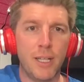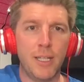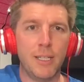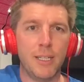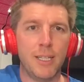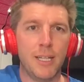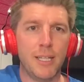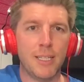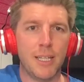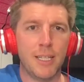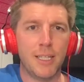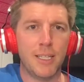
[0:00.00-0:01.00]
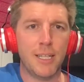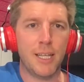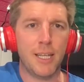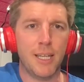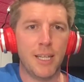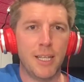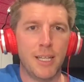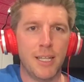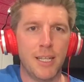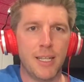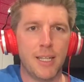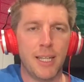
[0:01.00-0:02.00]
And, you know, and
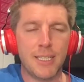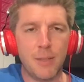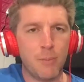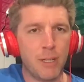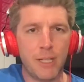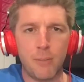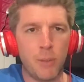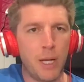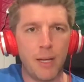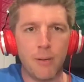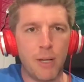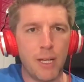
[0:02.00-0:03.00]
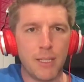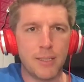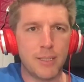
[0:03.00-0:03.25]
they seem like a